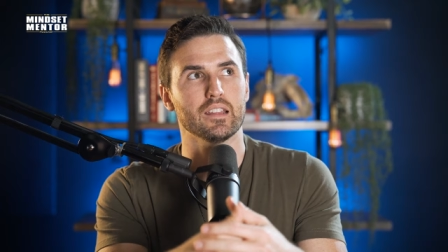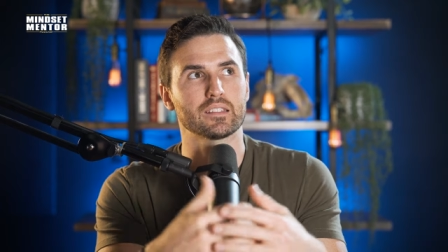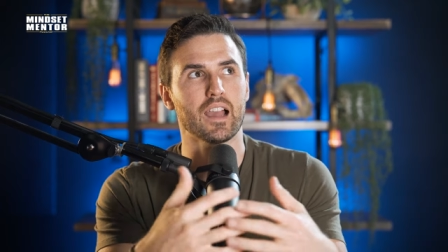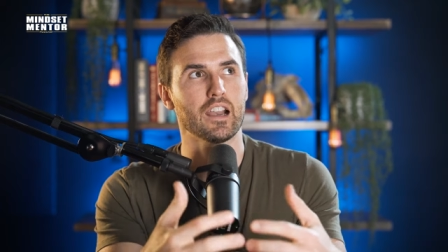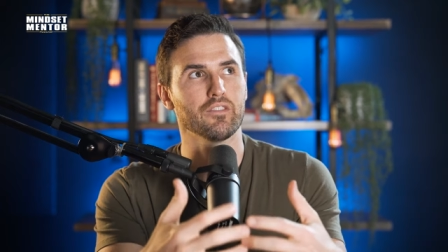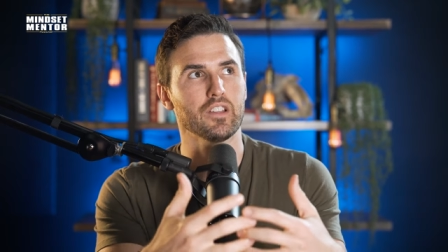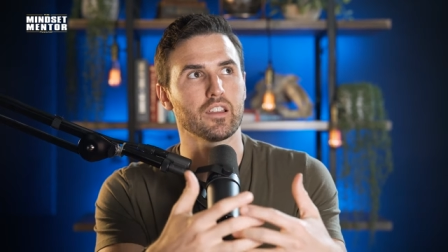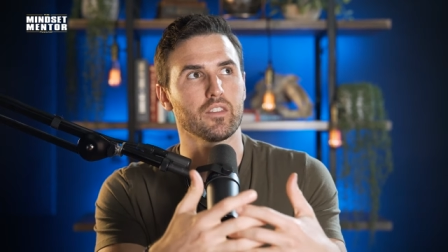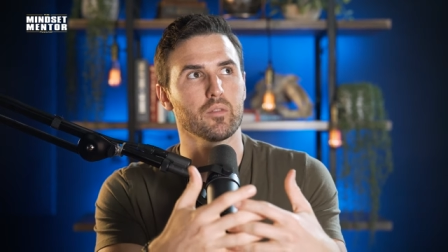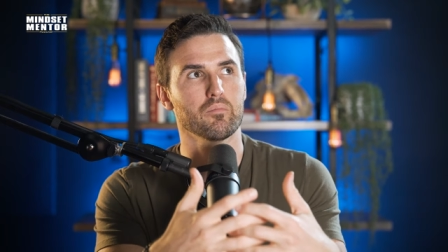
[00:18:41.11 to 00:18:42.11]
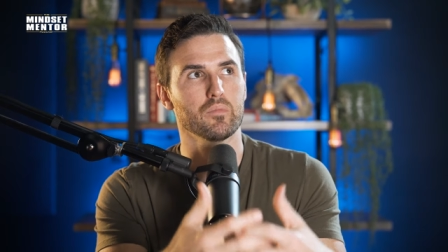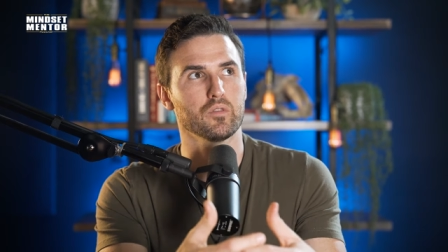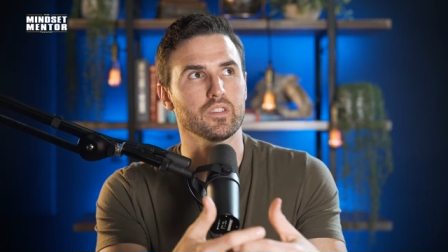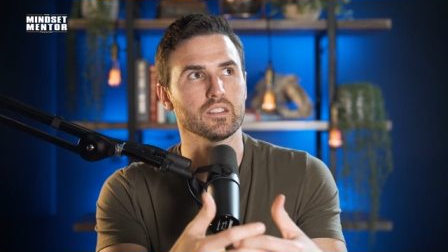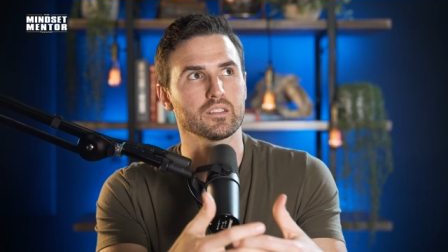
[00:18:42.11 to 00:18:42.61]
it's kind of like the
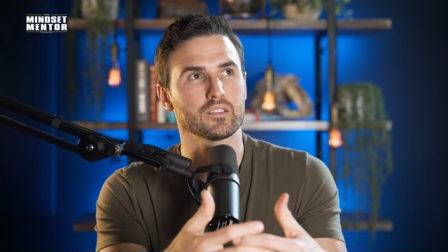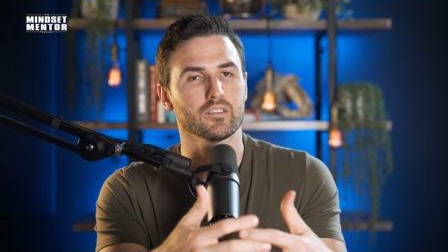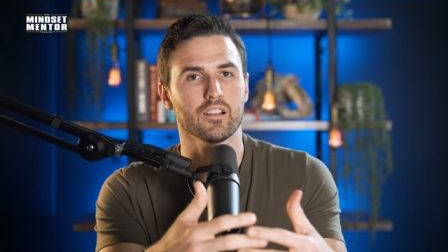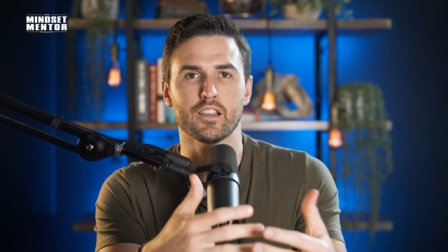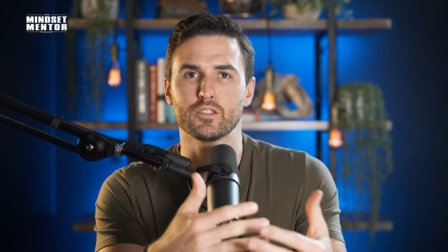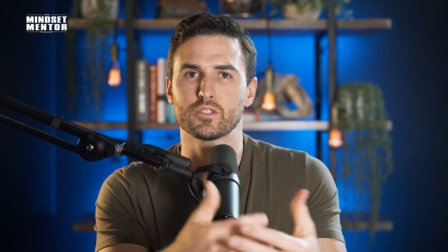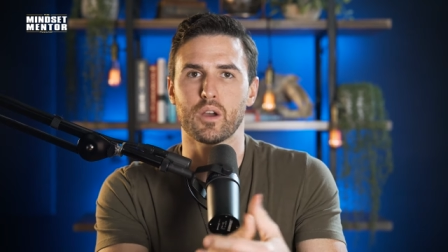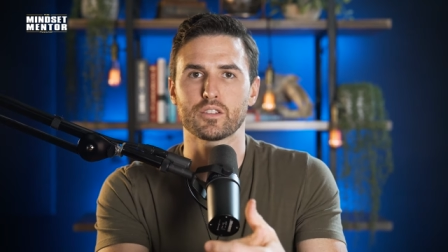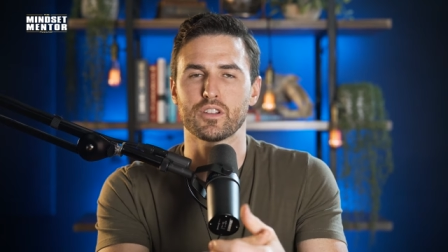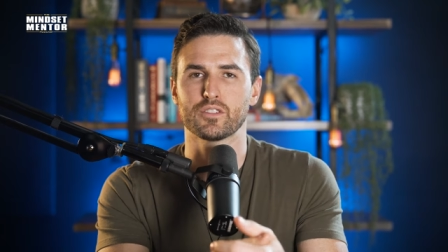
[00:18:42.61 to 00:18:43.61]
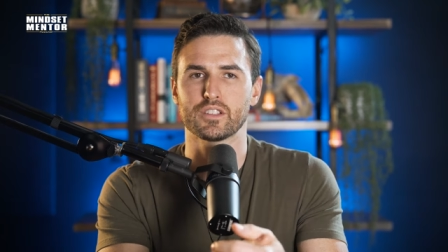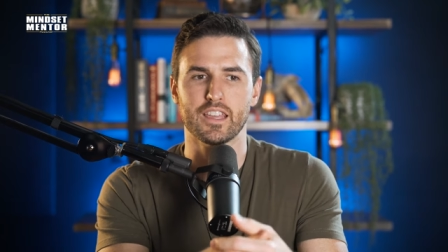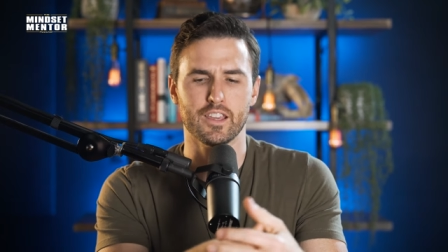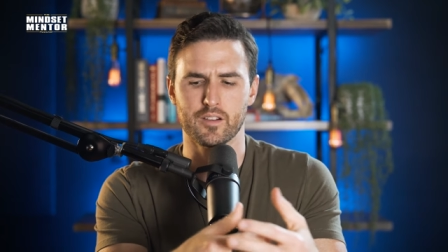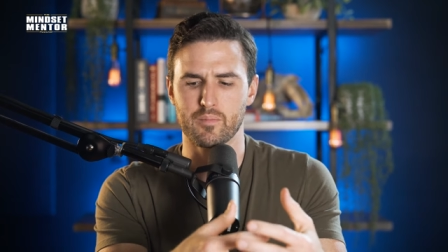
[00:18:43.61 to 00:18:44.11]
movies I used to watch when I was a
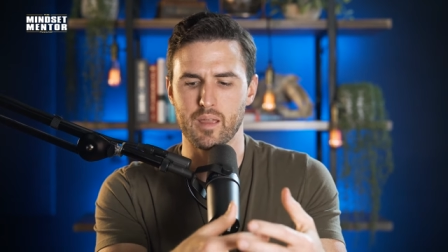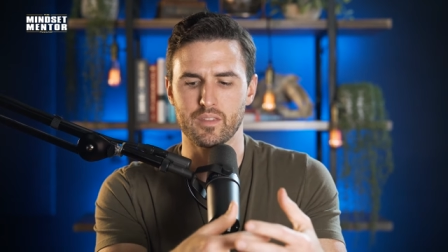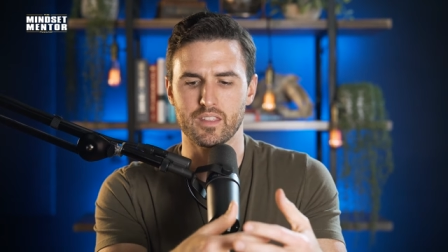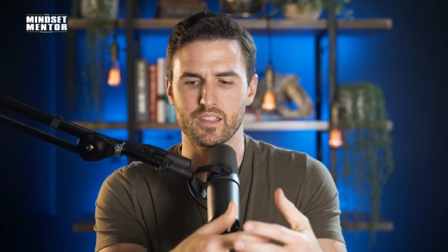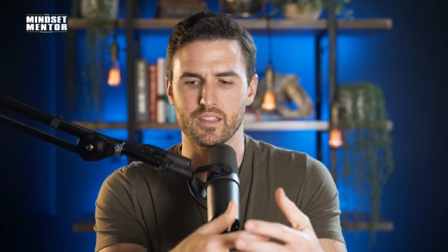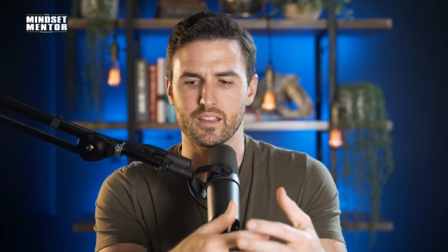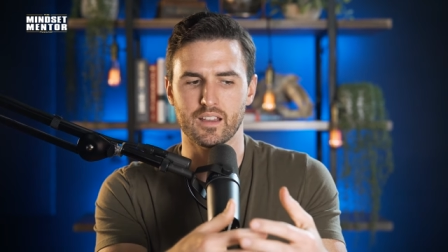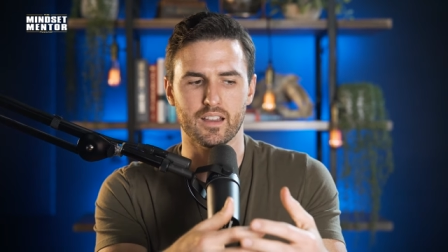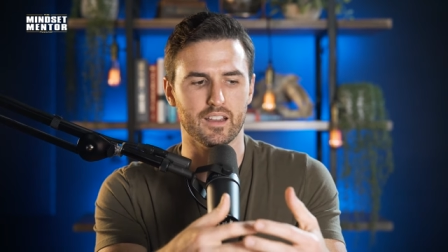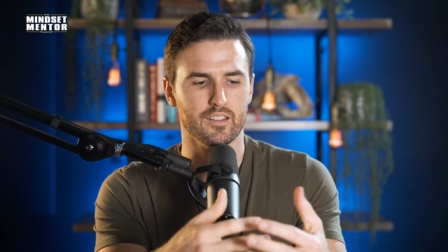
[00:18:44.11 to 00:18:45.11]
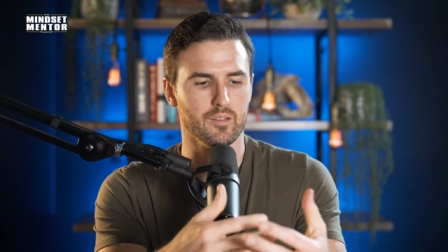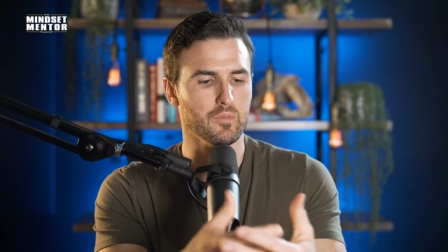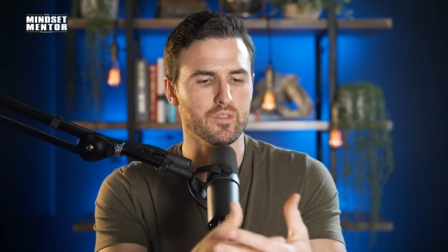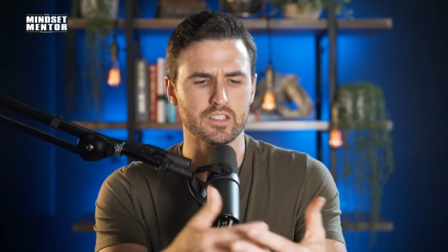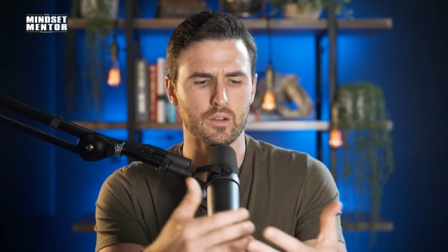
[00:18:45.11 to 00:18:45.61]
kid, or maybe the uh, the
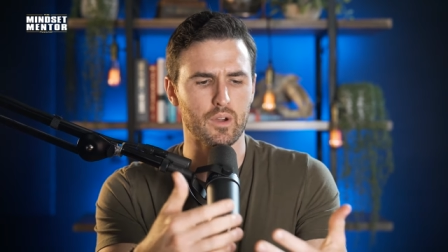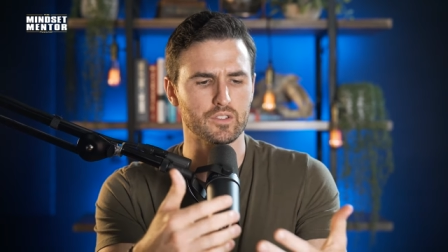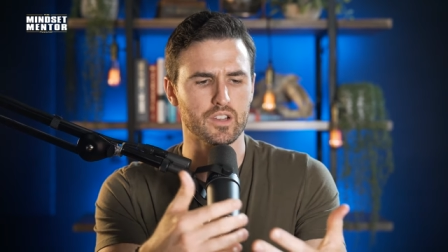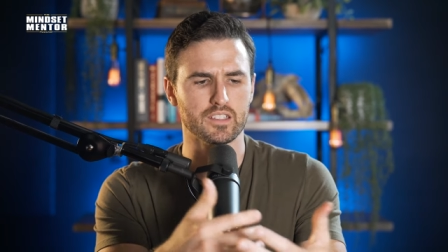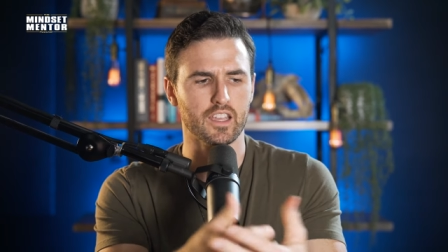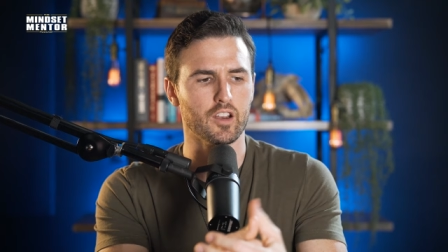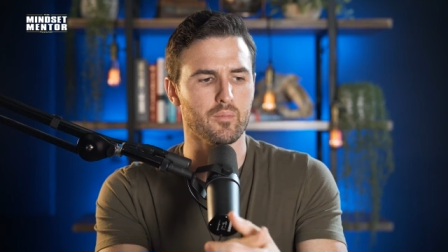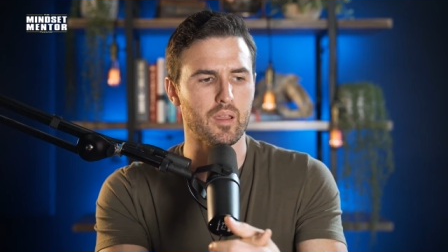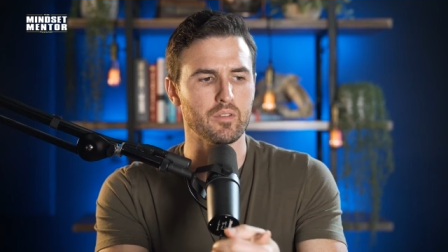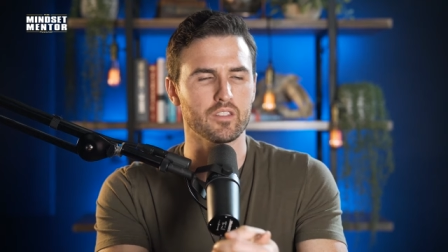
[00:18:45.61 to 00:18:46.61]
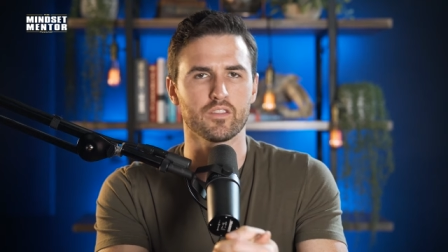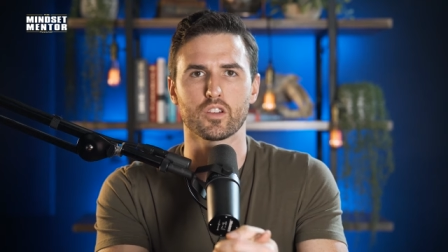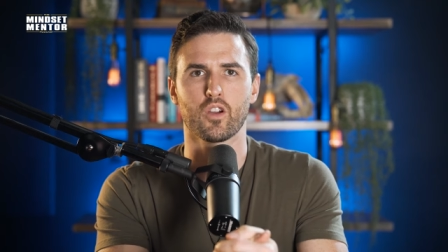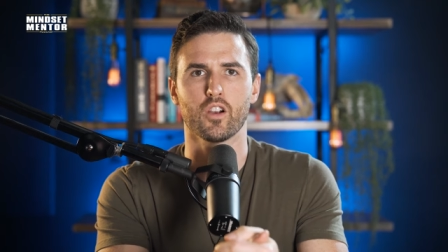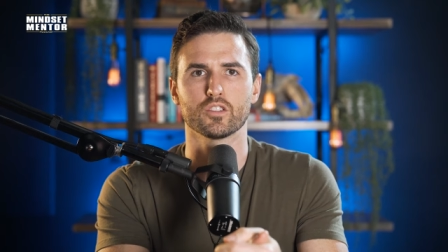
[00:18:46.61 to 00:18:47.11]
movies I watched when I was a kid, or maybe even
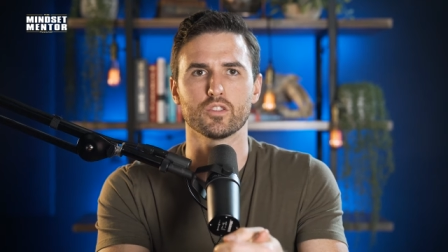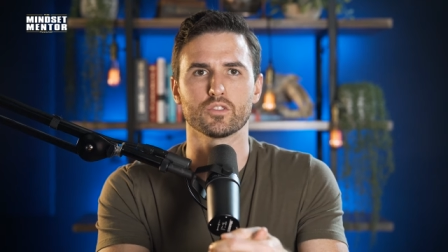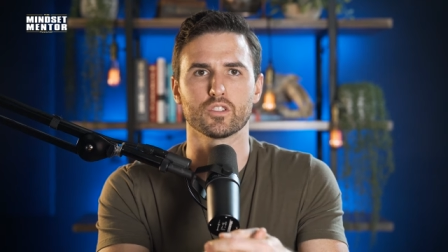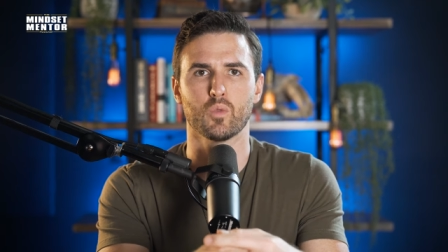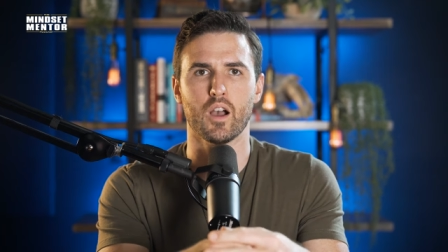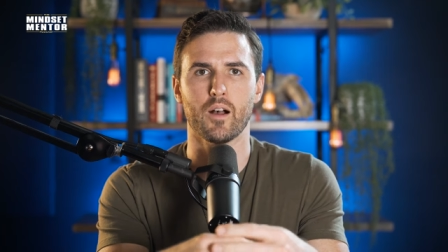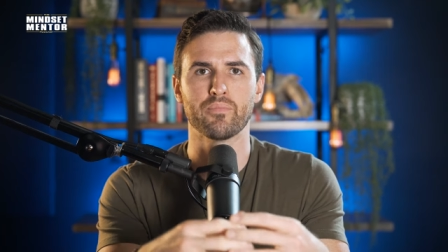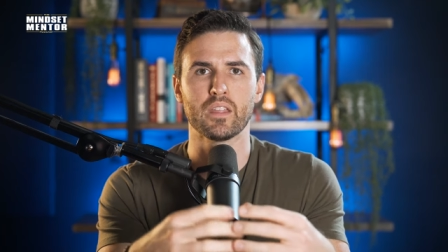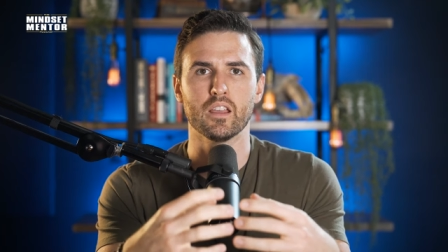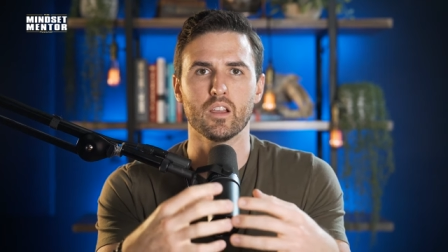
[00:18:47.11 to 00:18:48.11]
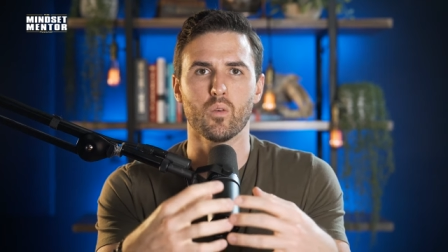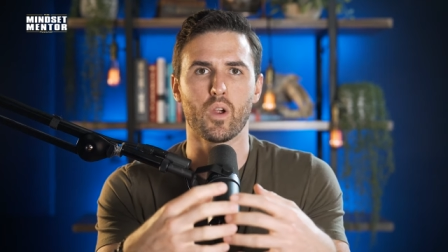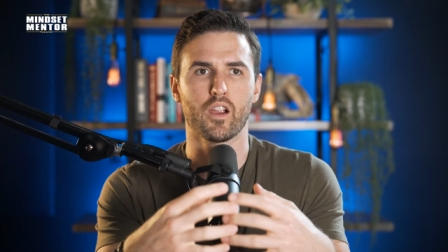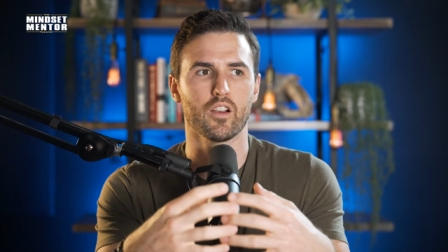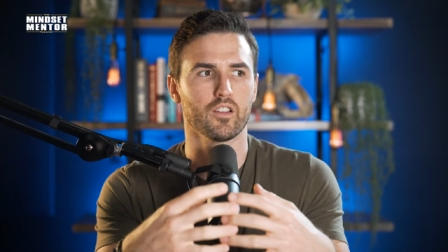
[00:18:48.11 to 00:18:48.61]
the cartoons as well
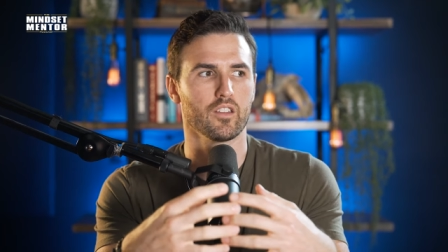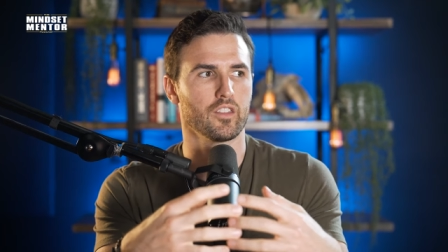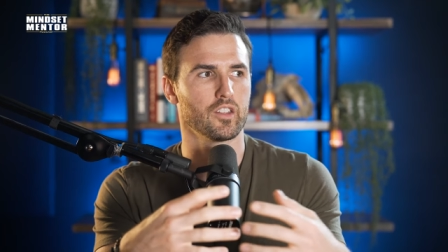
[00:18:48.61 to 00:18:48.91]
where